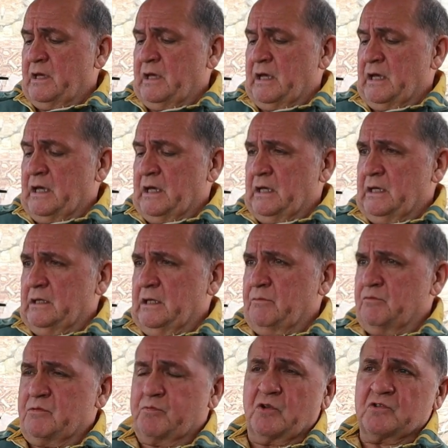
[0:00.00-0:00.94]

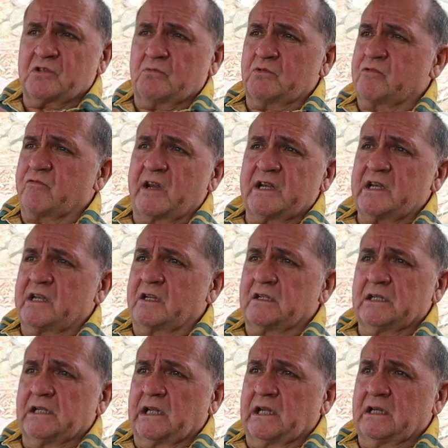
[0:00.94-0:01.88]
It was raining
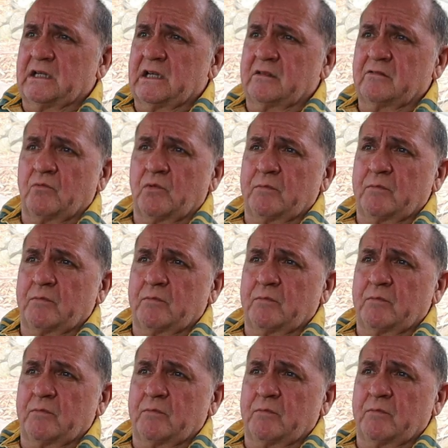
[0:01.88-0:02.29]
earlier, and I thought,